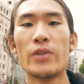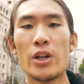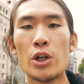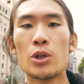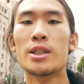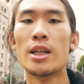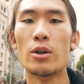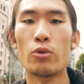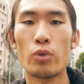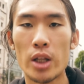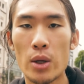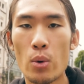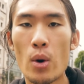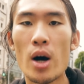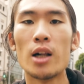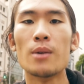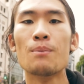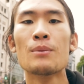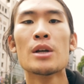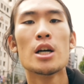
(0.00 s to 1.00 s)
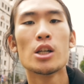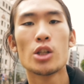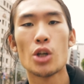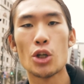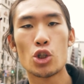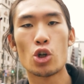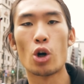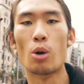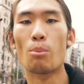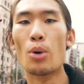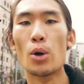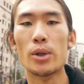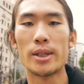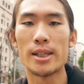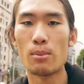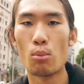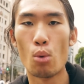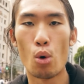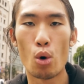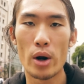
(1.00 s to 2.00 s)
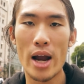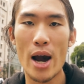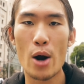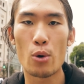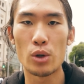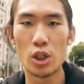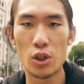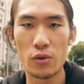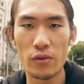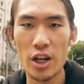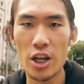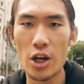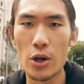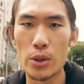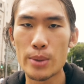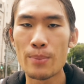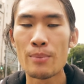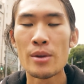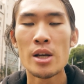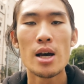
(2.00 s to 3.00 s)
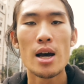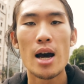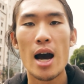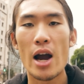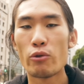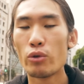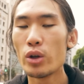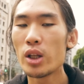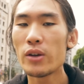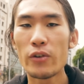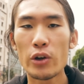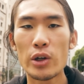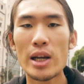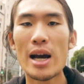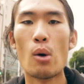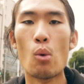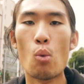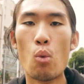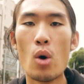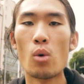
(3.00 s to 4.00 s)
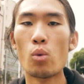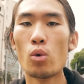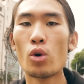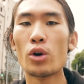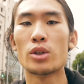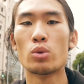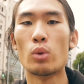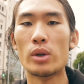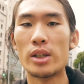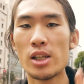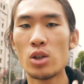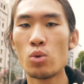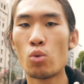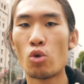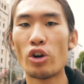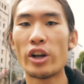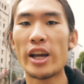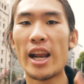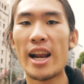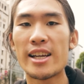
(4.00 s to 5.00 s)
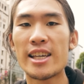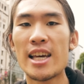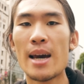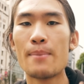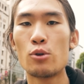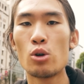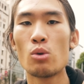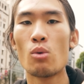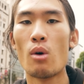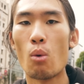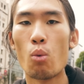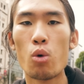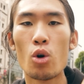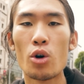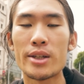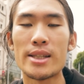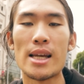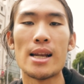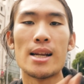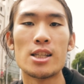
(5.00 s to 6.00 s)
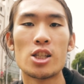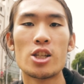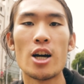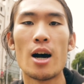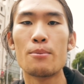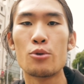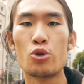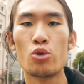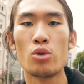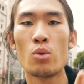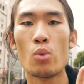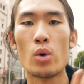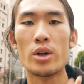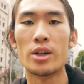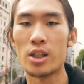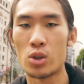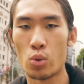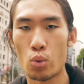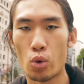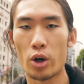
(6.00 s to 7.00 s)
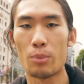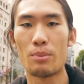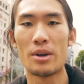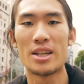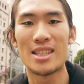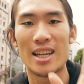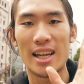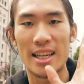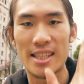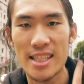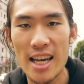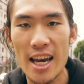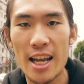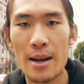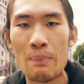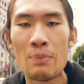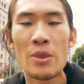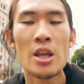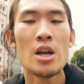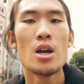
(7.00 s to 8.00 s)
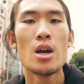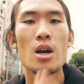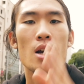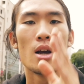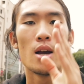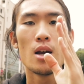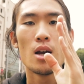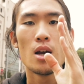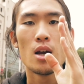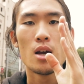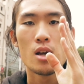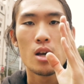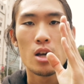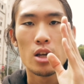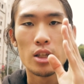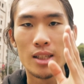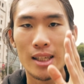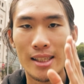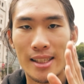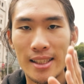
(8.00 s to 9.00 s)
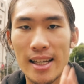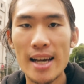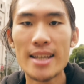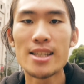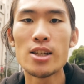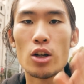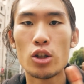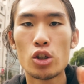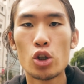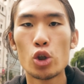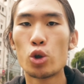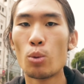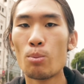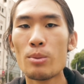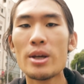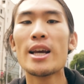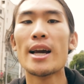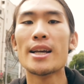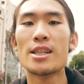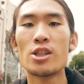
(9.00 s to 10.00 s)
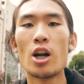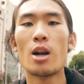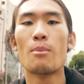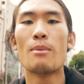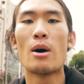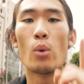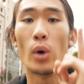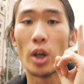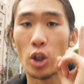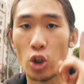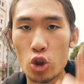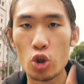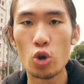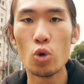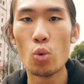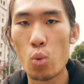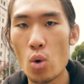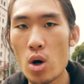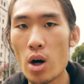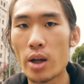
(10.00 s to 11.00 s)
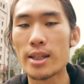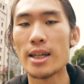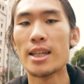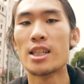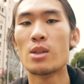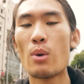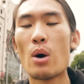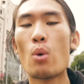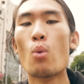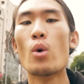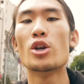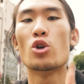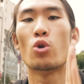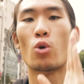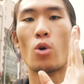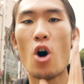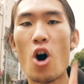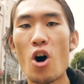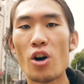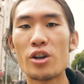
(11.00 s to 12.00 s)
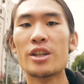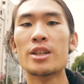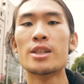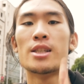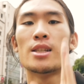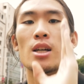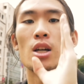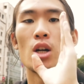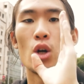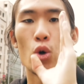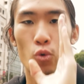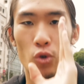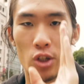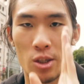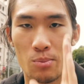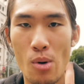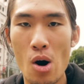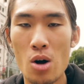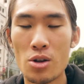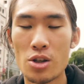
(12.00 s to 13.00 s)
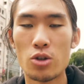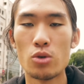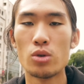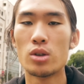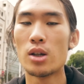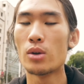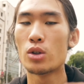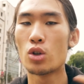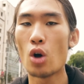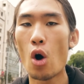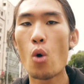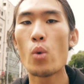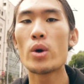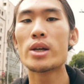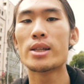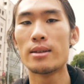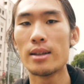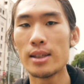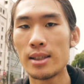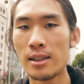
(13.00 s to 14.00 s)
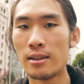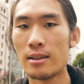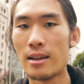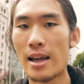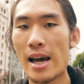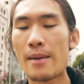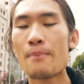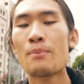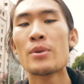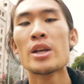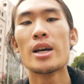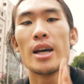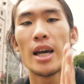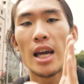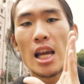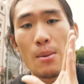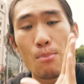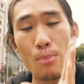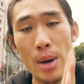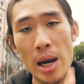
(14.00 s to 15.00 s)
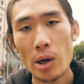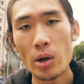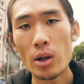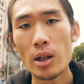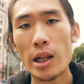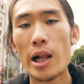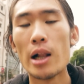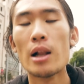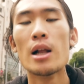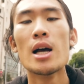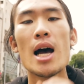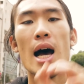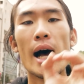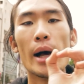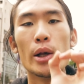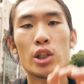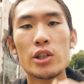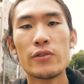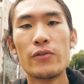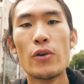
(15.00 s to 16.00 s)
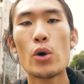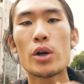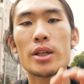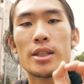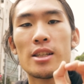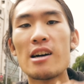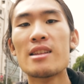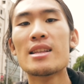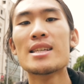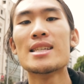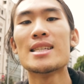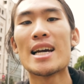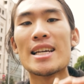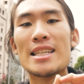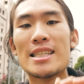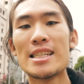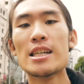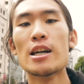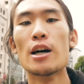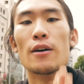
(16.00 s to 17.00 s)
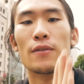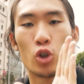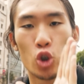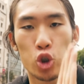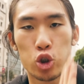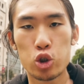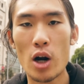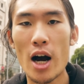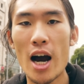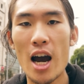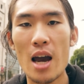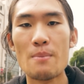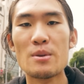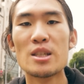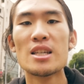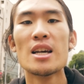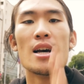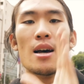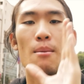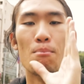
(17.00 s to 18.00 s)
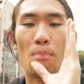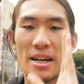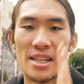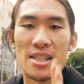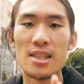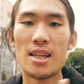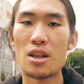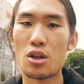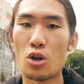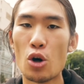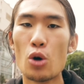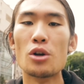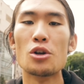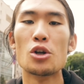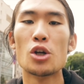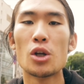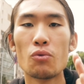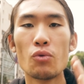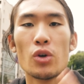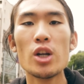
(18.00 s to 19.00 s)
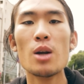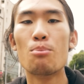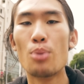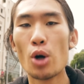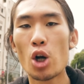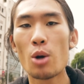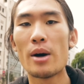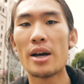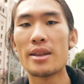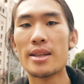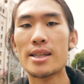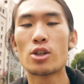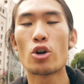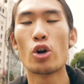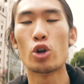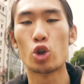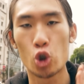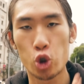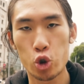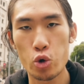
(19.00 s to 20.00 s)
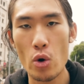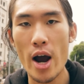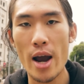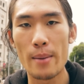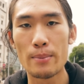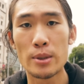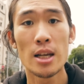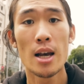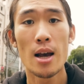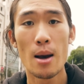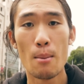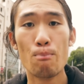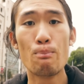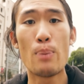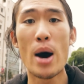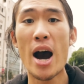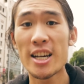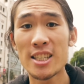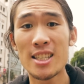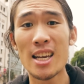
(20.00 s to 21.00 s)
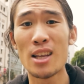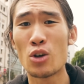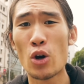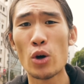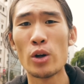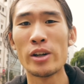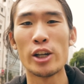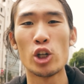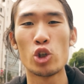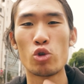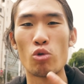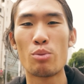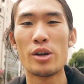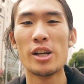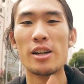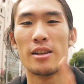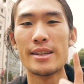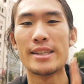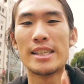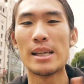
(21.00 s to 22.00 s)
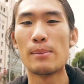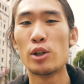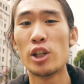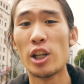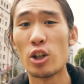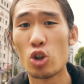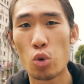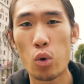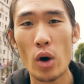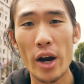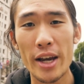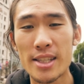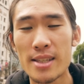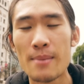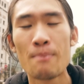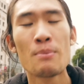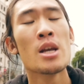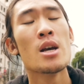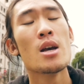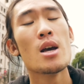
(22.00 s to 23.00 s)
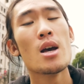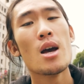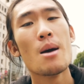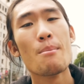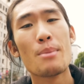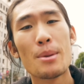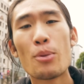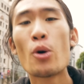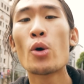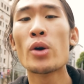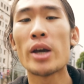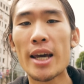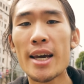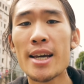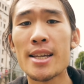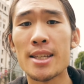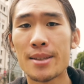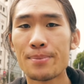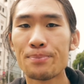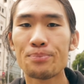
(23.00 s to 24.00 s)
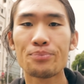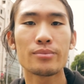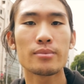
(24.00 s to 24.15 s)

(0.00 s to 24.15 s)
videos did really well, so I started posting more outreach videos. I really figured out what works, what doesn't work, and I kept doing what works, and I stopped doing what doesn't work. Because like I said, success on social media is not about what you want, it's about what your audience responds to. So I was always listening to that. In parallel, I was focused on this idea of Tribes by Seth Godin. You can read a book about this called Tribes by Seth Godin. I just repeated the same shit twice. But the point is,